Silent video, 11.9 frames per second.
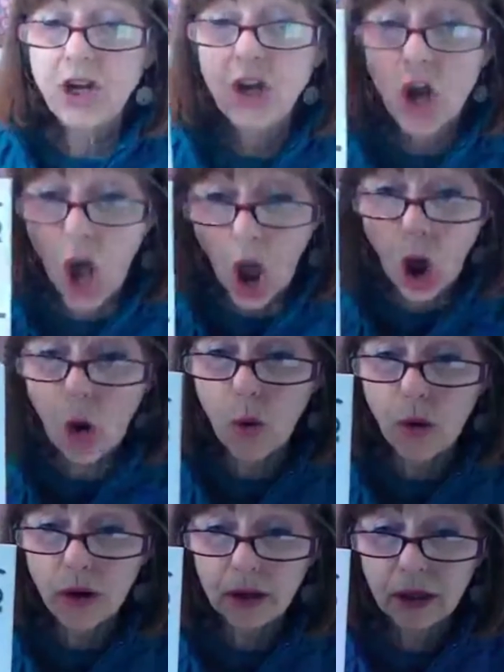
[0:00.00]

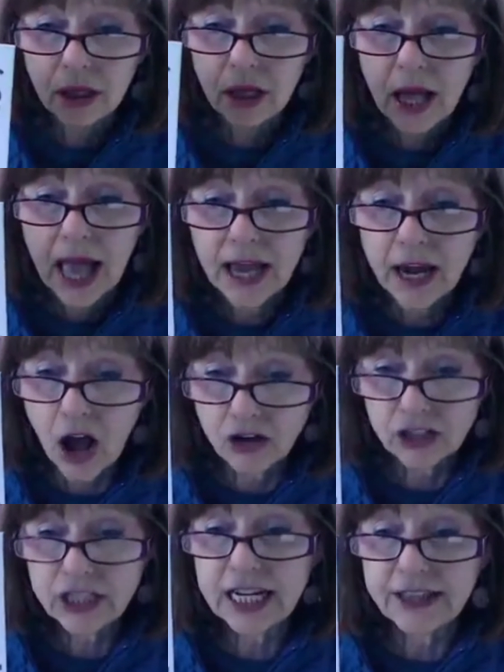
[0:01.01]
know and
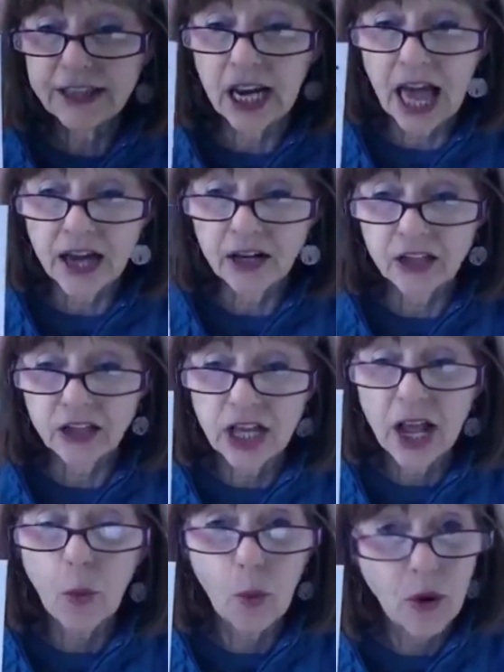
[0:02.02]
understand the letters,